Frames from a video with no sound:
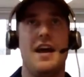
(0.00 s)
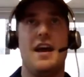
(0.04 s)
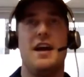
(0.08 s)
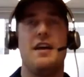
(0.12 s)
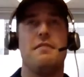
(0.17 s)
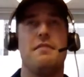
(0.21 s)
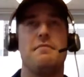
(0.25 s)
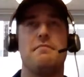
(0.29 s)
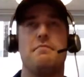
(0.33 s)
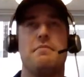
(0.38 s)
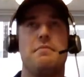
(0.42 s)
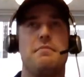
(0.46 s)
uh,
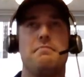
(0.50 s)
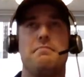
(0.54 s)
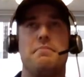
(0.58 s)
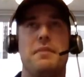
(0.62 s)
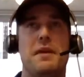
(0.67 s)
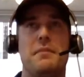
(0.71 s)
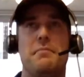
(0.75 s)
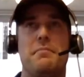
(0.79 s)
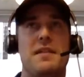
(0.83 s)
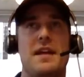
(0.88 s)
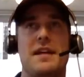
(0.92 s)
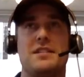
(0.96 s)

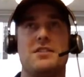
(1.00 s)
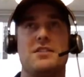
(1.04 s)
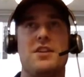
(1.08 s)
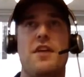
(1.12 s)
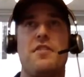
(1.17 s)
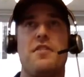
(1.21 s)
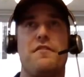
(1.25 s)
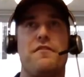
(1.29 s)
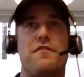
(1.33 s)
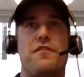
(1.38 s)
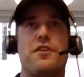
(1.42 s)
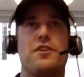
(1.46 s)
people, that's not
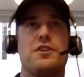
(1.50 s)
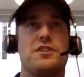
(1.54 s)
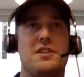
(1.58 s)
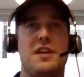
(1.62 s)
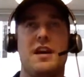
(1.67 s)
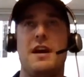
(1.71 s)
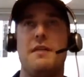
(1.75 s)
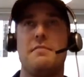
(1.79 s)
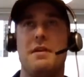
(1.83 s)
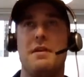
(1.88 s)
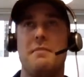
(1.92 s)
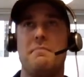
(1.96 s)
the first
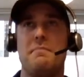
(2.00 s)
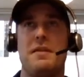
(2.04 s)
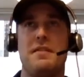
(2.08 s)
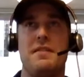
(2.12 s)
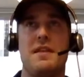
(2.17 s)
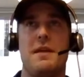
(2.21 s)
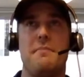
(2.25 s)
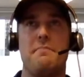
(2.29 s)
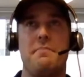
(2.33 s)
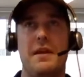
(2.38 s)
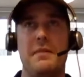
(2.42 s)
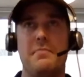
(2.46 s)
time that,
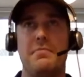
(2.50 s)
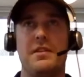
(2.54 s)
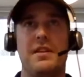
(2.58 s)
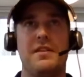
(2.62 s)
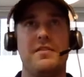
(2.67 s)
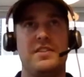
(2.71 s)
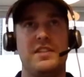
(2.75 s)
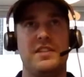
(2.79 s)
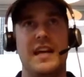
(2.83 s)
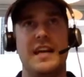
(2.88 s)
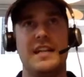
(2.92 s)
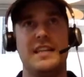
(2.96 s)
that people have
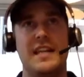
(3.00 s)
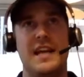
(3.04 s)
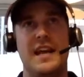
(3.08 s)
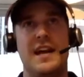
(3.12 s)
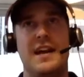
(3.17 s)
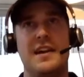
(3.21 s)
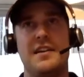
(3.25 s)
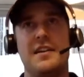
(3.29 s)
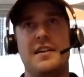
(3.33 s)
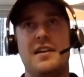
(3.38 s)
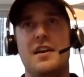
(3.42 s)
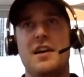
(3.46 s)
said
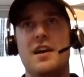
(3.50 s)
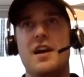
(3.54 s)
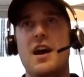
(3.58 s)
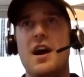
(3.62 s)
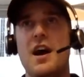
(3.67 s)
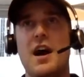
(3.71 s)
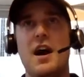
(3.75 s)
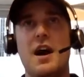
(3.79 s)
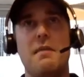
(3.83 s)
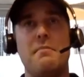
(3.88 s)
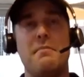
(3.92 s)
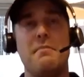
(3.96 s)
that,
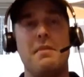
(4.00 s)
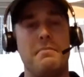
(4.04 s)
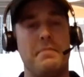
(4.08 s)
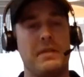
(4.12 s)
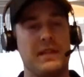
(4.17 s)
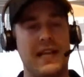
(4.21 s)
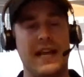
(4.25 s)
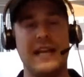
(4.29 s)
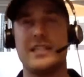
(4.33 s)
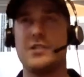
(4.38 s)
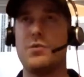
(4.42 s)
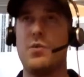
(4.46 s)
um, but
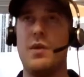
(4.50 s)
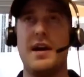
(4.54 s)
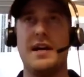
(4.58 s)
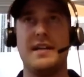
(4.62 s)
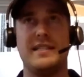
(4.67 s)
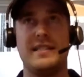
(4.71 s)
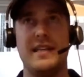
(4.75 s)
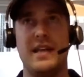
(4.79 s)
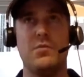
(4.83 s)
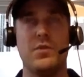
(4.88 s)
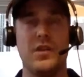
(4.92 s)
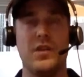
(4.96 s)
that's why I
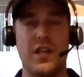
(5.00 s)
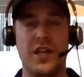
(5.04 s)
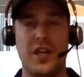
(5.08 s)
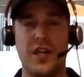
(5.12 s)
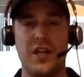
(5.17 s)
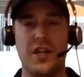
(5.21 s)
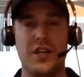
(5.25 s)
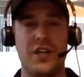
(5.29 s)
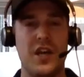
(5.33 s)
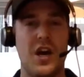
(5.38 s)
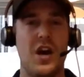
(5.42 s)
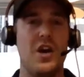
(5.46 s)
send really
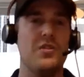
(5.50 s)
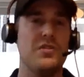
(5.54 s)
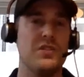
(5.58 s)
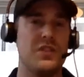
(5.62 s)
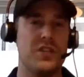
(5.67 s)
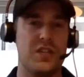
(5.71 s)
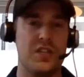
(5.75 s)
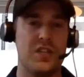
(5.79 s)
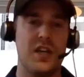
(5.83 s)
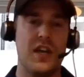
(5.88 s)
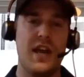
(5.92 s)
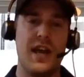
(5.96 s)
good
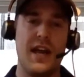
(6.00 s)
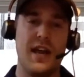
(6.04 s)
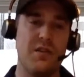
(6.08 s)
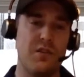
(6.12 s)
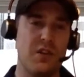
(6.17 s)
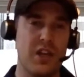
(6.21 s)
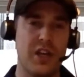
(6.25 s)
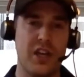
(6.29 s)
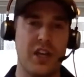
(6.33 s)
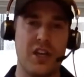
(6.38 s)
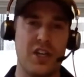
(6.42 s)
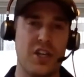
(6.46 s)
notes
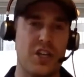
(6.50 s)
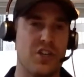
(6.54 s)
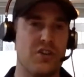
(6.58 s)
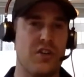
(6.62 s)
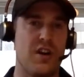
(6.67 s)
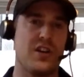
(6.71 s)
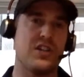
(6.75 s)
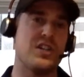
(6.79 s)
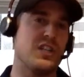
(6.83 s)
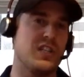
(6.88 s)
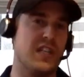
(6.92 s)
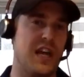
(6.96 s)
really good
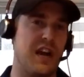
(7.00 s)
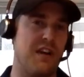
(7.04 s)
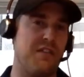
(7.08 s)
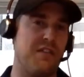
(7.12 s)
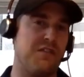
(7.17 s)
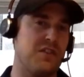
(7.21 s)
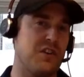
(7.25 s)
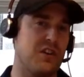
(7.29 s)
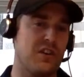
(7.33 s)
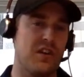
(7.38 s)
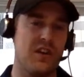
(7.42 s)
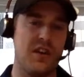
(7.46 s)
instructions
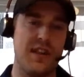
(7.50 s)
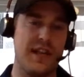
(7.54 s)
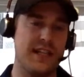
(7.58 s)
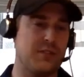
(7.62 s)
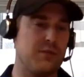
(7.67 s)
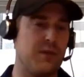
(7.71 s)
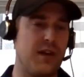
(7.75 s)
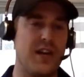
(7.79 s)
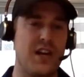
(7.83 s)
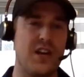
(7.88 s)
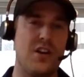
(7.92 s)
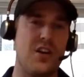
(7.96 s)
after. That's
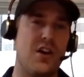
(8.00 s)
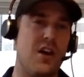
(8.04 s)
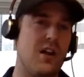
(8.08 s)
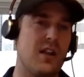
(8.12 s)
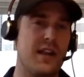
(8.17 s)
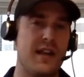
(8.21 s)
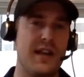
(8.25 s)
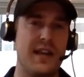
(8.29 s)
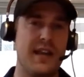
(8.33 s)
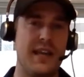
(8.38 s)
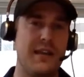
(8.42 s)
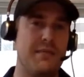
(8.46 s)
why you can call
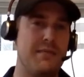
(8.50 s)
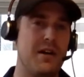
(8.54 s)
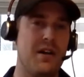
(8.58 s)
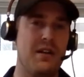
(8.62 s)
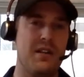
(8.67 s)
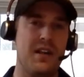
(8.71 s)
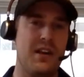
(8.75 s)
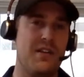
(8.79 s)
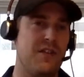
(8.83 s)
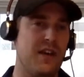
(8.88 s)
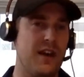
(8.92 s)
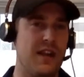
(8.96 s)
in, email
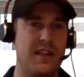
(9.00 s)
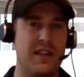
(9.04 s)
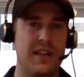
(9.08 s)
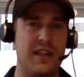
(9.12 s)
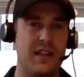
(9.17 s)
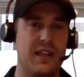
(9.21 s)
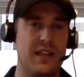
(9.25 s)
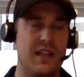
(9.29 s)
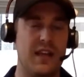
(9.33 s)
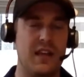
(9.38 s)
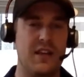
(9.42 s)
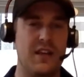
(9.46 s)
in for anything
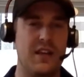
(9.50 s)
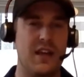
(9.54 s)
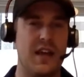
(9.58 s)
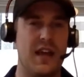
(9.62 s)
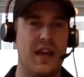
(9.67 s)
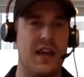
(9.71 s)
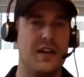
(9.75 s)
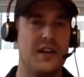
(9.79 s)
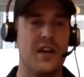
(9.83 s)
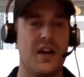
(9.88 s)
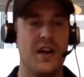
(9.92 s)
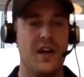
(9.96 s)
that you
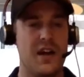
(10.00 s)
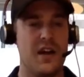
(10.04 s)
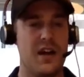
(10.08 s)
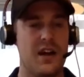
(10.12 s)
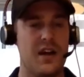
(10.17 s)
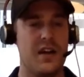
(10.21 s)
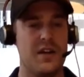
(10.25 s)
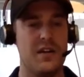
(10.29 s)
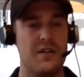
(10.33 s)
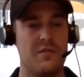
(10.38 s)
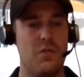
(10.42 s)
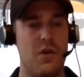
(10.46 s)
get
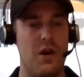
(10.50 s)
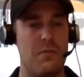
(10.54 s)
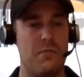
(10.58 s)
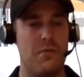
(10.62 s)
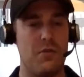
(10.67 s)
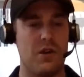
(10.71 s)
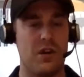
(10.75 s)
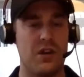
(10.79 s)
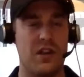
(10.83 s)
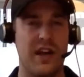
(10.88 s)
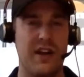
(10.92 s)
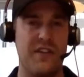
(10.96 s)
uh, want
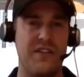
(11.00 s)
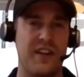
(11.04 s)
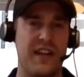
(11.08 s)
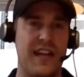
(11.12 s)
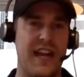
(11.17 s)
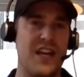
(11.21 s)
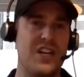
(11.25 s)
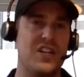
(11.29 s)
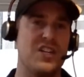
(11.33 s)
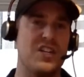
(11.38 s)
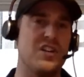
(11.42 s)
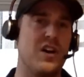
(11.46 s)
more
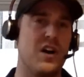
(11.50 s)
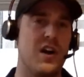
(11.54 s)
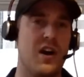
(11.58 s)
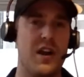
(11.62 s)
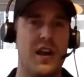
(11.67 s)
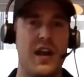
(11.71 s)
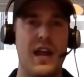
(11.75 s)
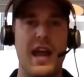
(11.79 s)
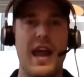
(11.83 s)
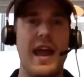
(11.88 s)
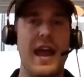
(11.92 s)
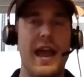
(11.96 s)
clarification on,
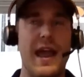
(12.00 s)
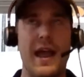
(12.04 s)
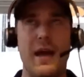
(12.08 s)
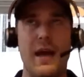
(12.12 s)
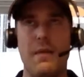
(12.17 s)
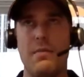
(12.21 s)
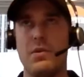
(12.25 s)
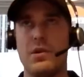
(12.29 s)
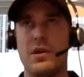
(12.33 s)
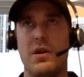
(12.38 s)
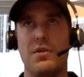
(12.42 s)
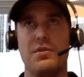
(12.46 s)
and
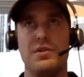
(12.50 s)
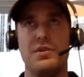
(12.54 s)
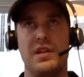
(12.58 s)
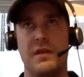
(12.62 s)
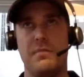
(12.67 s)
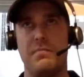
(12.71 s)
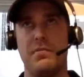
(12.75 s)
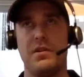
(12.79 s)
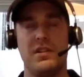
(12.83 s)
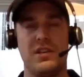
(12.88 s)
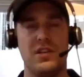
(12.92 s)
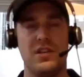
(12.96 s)
we'll go
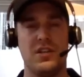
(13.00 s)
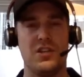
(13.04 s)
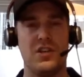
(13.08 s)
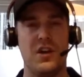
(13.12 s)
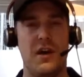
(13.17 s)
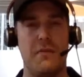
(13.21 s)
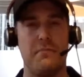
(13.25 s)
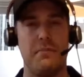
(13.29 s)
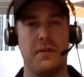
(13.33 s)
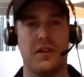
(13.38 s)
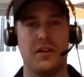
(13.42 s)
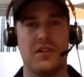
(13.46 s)
deeper into these
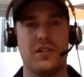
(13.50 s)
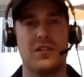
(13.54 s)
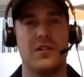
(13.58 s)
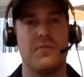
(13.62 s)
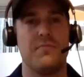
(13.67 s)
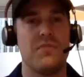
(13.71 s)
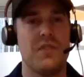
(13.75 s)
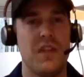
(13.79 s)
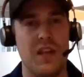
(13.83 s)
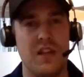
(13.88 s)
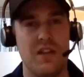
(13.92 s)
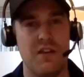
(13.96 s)
topics
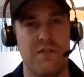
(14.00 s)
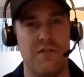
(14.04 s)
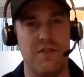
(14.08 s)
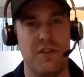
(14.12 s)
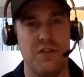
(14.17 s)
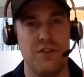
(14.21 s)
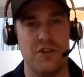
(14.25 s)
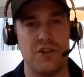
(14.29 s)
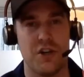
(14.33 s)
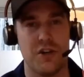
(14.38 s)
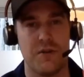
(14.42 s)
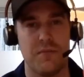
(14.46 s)
in the
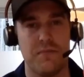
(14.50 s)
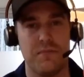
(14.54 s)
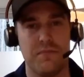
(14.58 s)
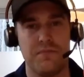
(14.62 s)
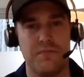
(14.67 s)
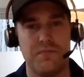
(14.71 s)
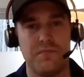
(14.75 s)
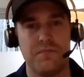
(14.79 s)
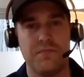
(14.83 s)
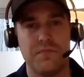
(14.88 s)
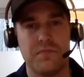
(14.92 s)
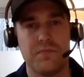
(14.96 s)
future.
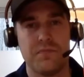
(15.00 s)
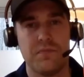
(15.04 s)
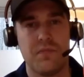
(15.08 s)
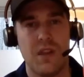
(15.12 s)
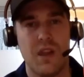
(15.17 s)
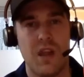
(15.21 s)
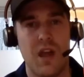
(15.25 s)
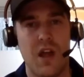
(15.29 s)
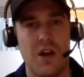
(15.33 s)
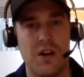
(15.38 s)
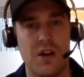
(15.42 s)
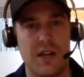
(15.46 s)

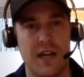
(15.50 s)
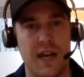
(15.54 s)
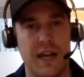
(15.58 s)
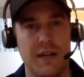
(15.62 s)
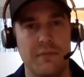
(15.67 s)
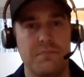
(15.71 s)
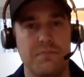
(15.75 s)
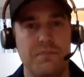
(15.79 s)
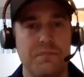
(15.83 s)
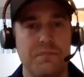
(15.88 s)
Okay.